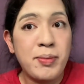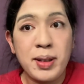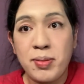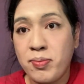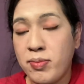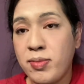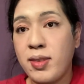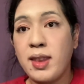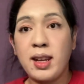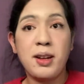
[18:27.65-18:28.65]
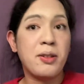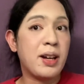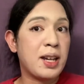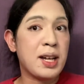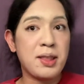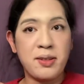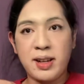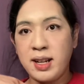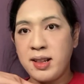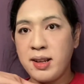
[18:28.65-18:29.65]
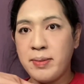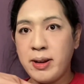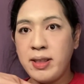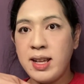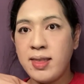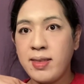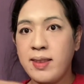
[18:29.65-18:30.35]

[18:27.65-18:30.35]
but you know, I can't do anything about it.